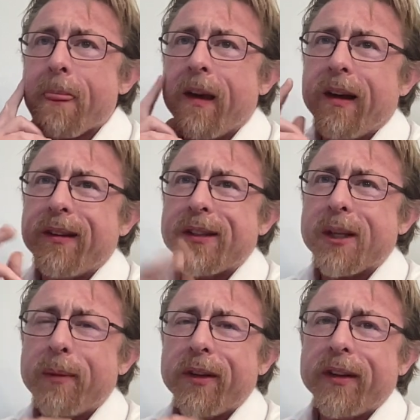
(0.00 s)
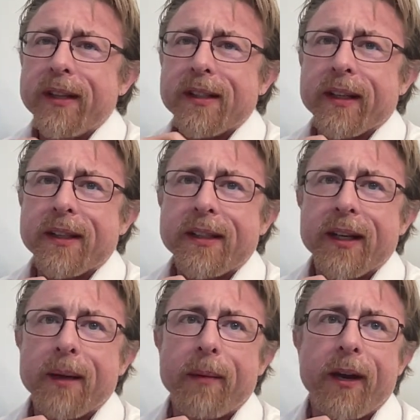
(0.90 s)
uh, there's some other things I could
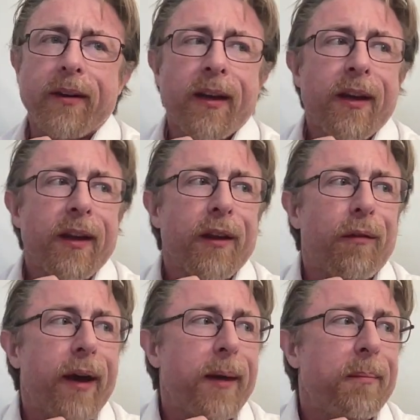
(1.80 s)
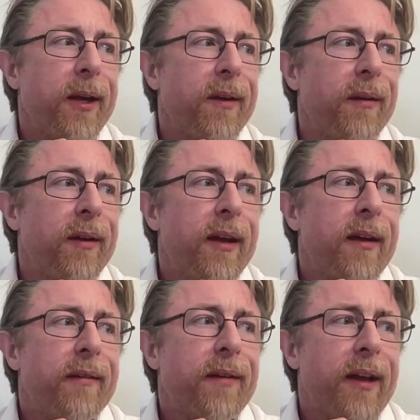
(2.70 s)
say about the red pill
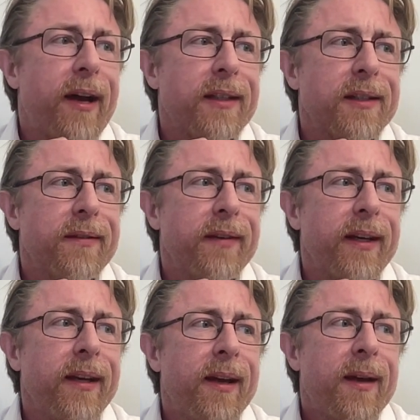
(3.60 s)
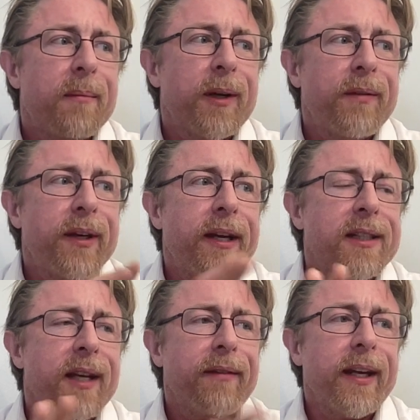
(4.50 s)
philosophy. But if you
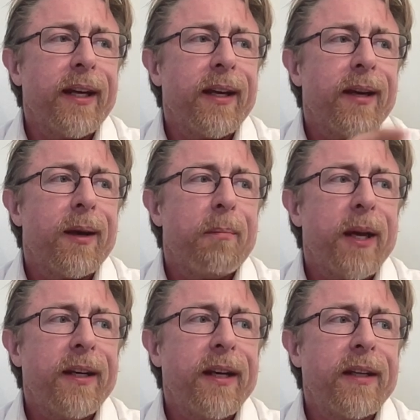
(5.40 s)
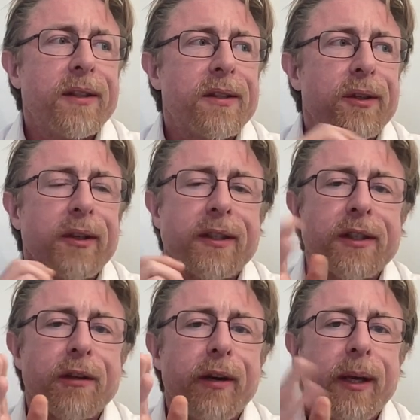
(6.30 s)
guys have any opinions or
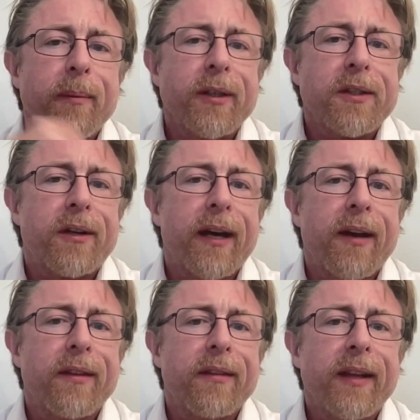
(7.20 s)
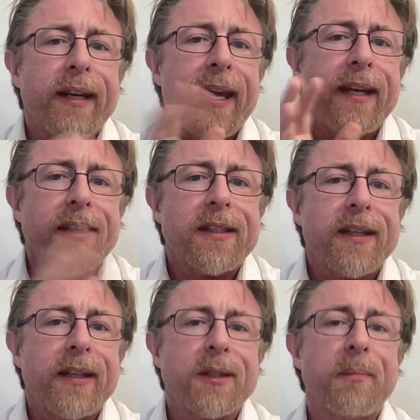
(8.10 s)
disagreements or how the dating
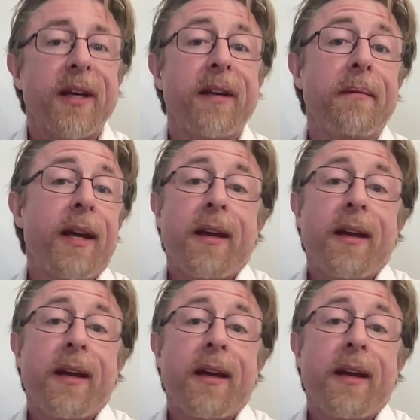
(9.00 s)
scene has been,